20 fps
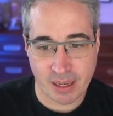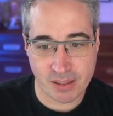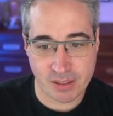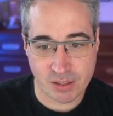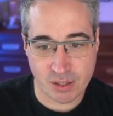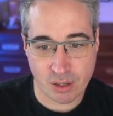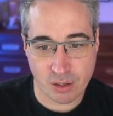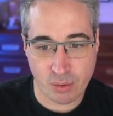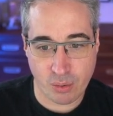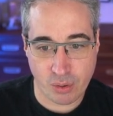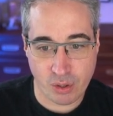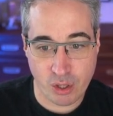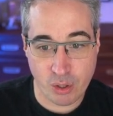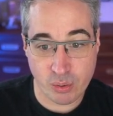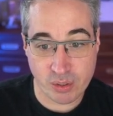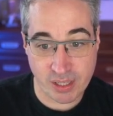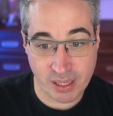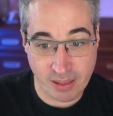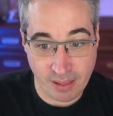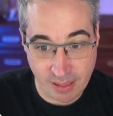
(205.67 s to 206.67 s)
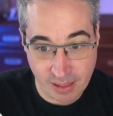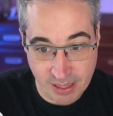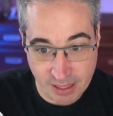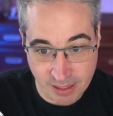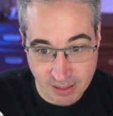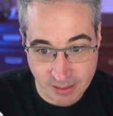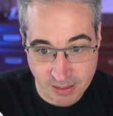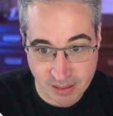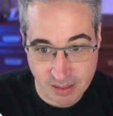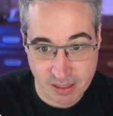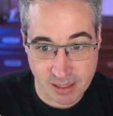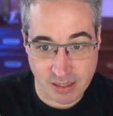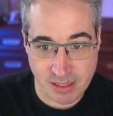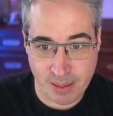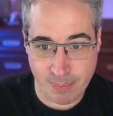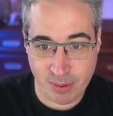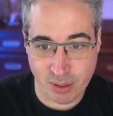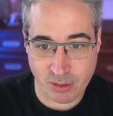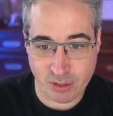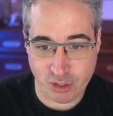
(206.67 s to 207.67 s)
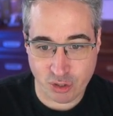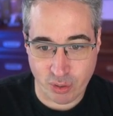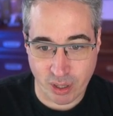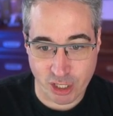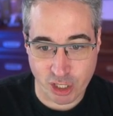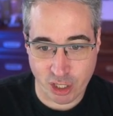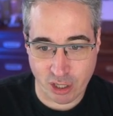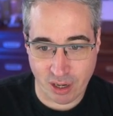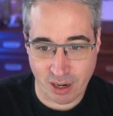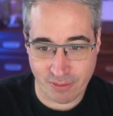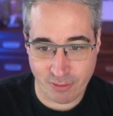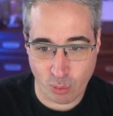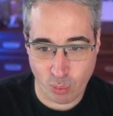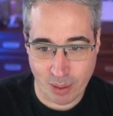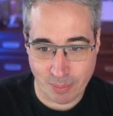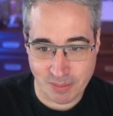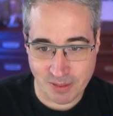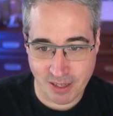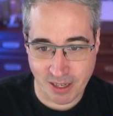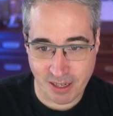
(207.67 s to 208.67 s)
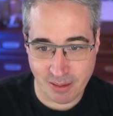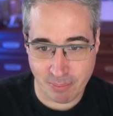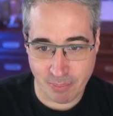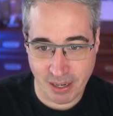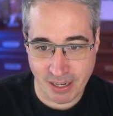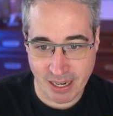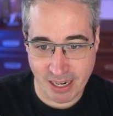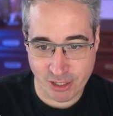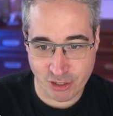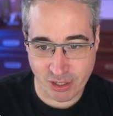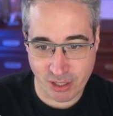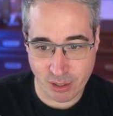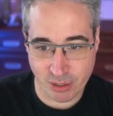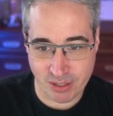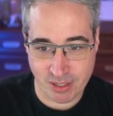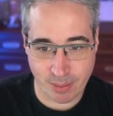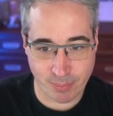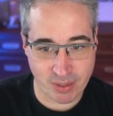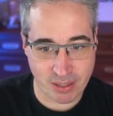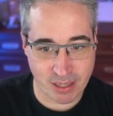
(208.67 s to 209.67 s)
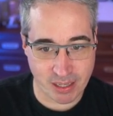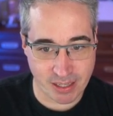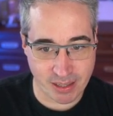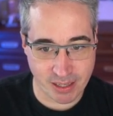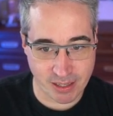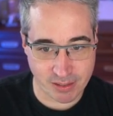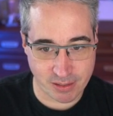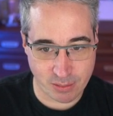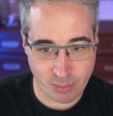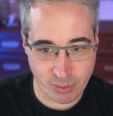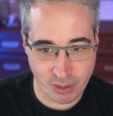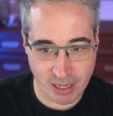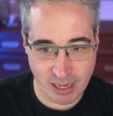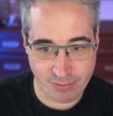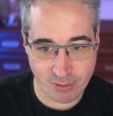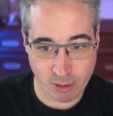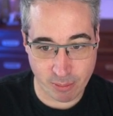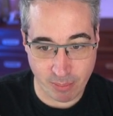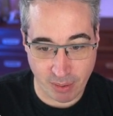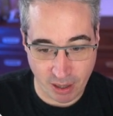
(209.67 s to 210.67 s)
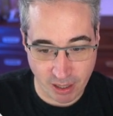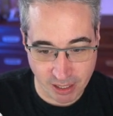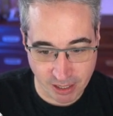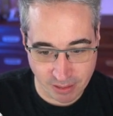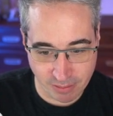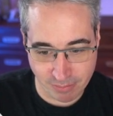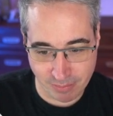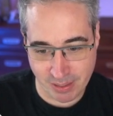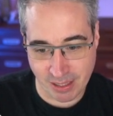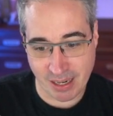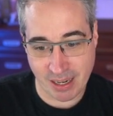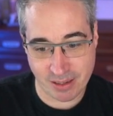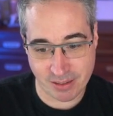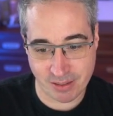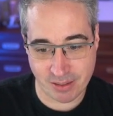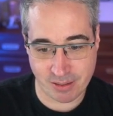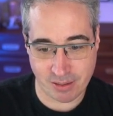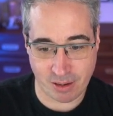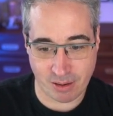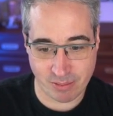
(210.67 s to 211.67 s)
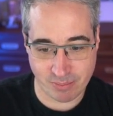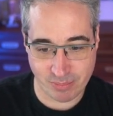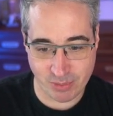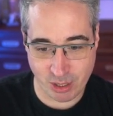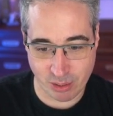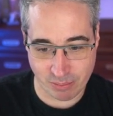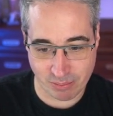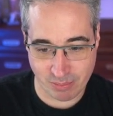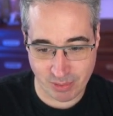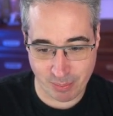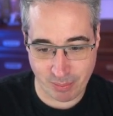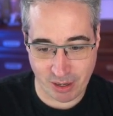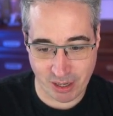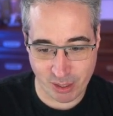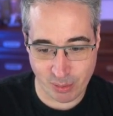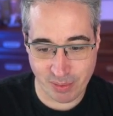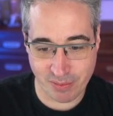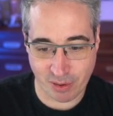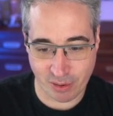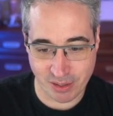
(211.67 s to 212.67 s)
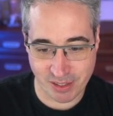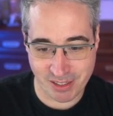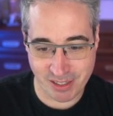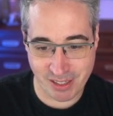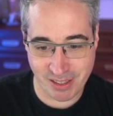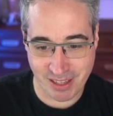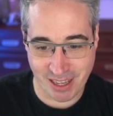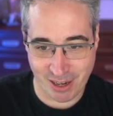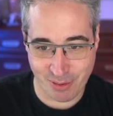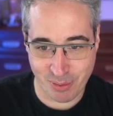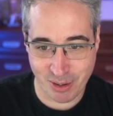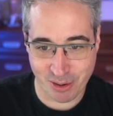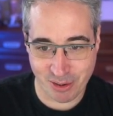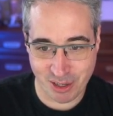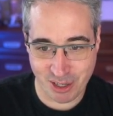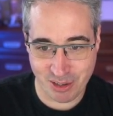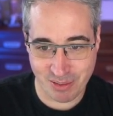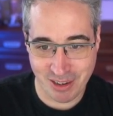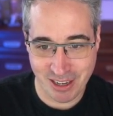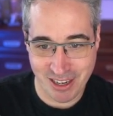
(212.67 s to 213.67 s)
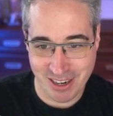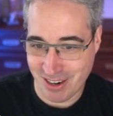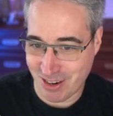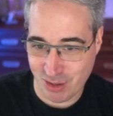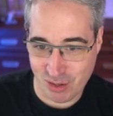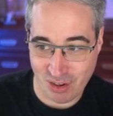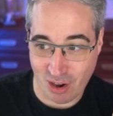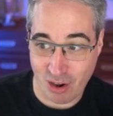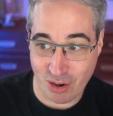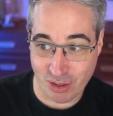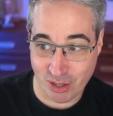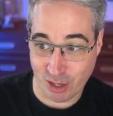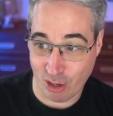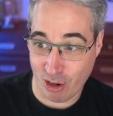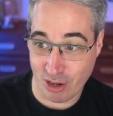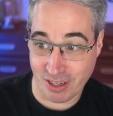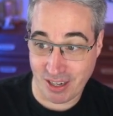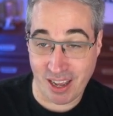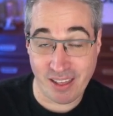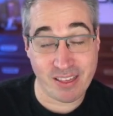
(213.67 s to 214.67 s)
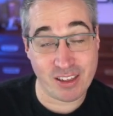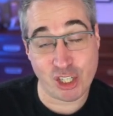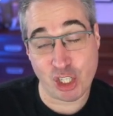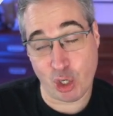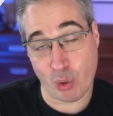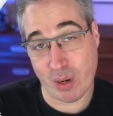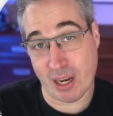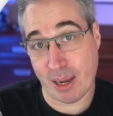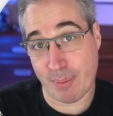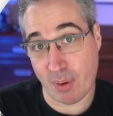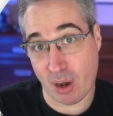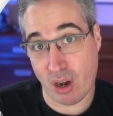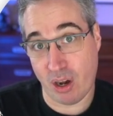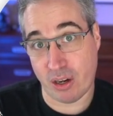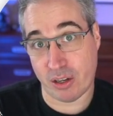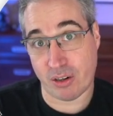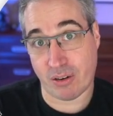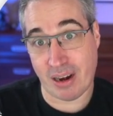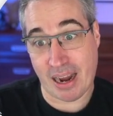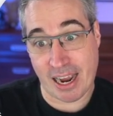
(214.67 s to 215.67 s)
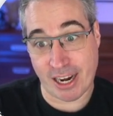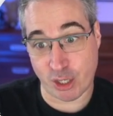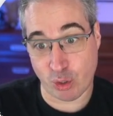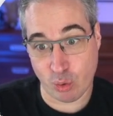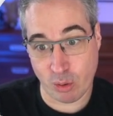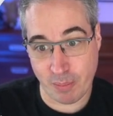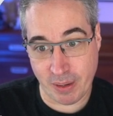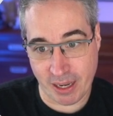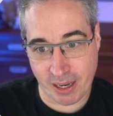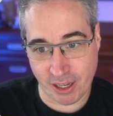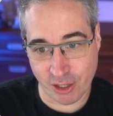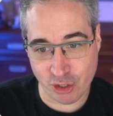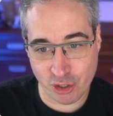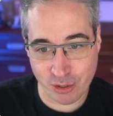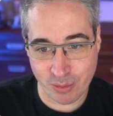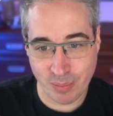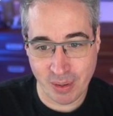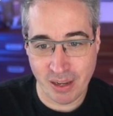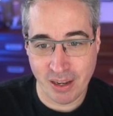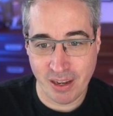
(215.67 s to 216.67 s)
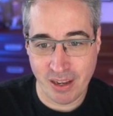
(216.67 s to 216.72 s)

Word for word: And so using these, the typical structure of a website might actually look something like this, where you'd have your body that has all, you know, the body, we've already seen that. We already, it's all the content that's showing up on our actual page.